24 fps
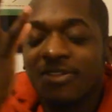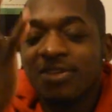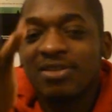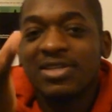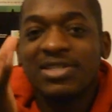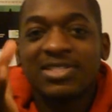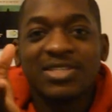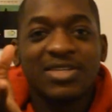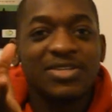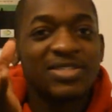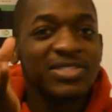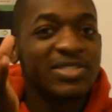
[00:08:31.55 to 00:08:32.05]
I
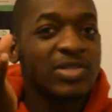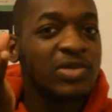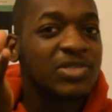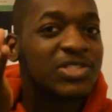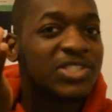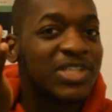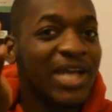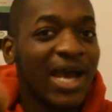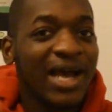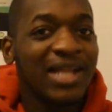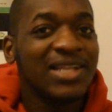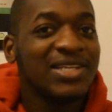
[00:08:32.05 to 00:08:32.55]
feel as though he's
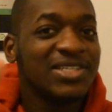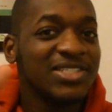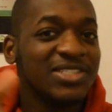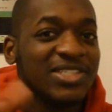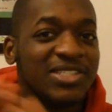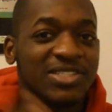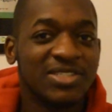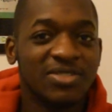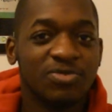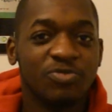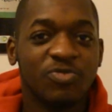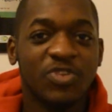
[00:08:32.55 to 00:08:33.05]
not
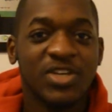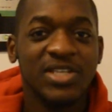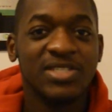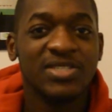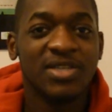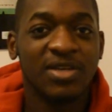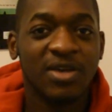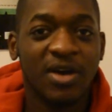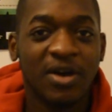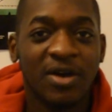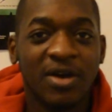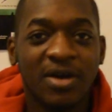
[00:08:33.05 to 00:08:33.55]
challenging
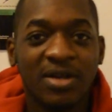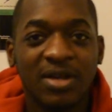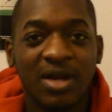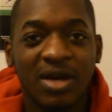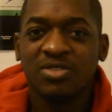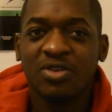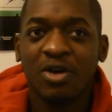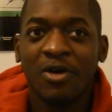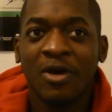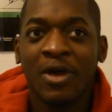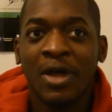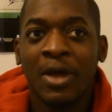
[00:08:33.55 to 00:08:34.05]
Risako, and
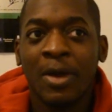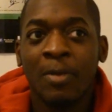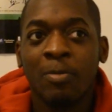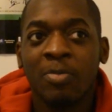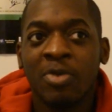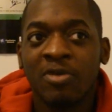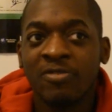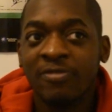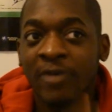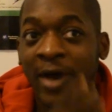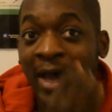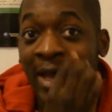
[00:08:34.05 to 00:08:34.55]
he's not
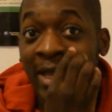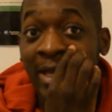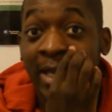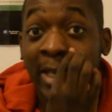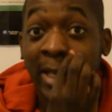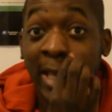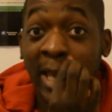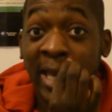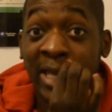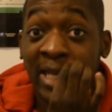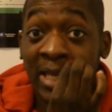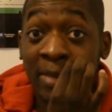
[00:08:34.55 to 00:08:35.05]

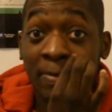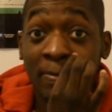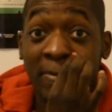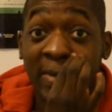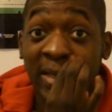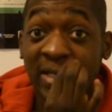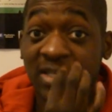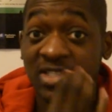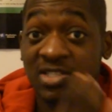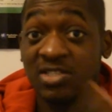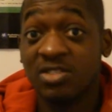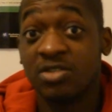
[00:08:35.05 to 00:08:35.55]
providing any
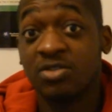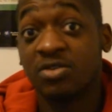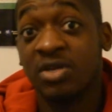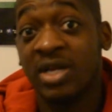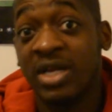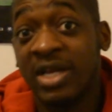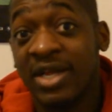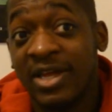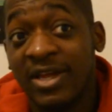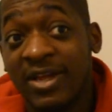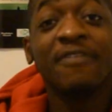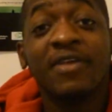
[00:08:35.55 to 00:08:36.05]

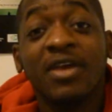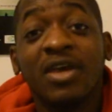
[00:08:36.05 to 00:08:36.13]
mystery.